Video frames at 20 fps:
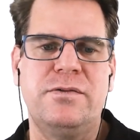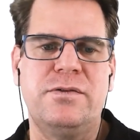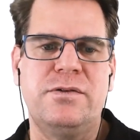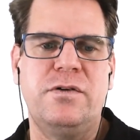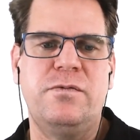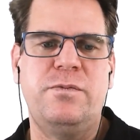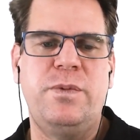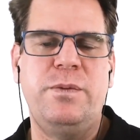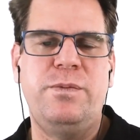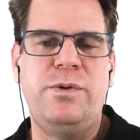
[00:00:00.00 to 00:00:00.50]

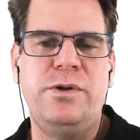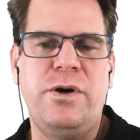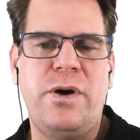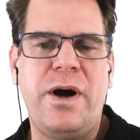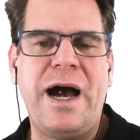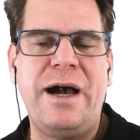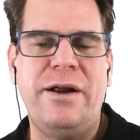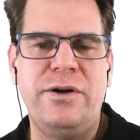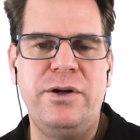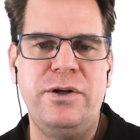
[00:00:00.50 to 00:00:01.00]
So if people know
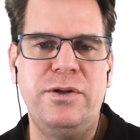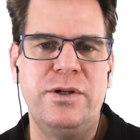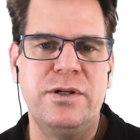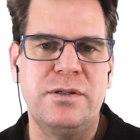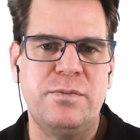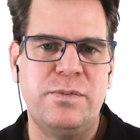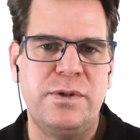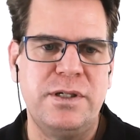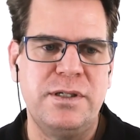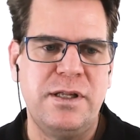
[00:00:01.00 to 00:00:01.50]
how to do
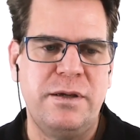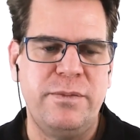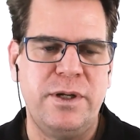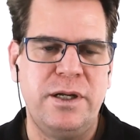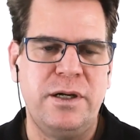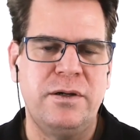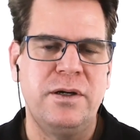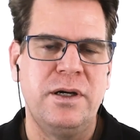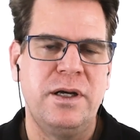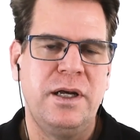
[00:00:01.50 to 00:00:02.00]
this, please let me
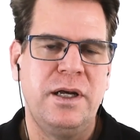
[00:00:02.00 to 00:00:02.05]
know.